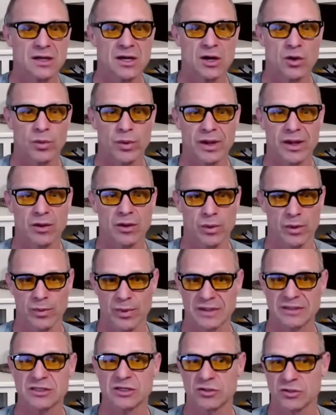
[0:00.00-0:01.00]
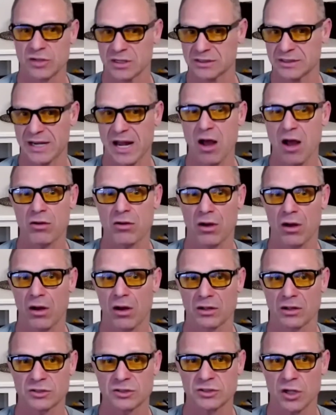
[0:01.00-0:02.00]
we we went to drugs and
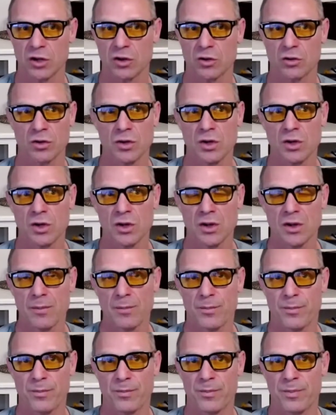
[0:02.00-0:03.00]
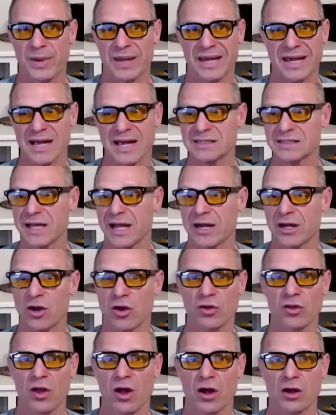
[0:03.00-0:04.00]
alcohol so because i
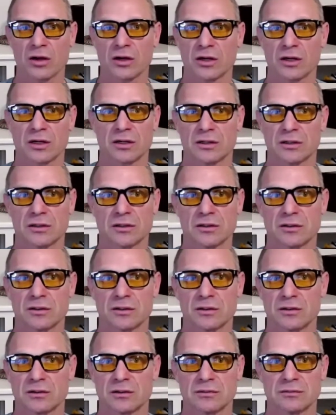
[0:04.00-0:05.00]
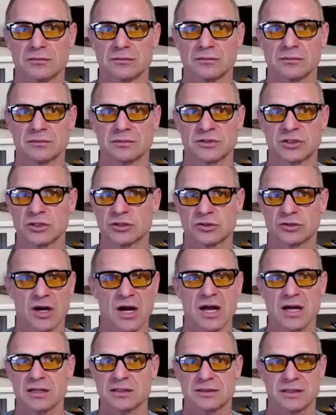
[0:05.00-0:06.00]
no longer do
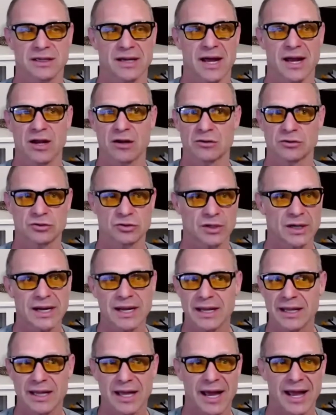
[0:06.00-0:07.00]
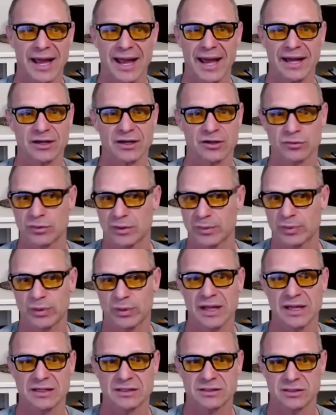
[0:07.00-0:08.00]
drugs and i don't drink i had to
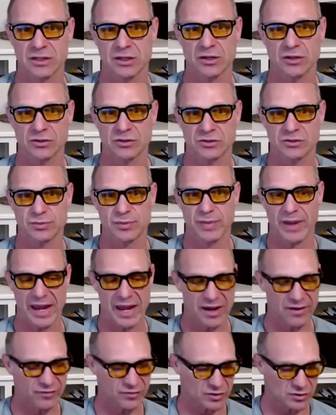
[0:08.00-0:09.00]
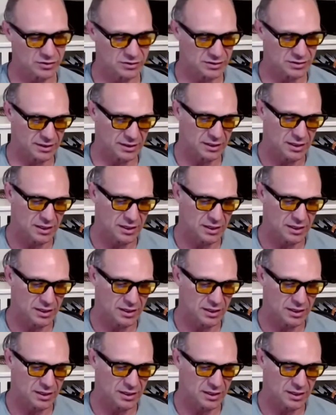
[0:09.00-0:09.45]
replace those behaviors and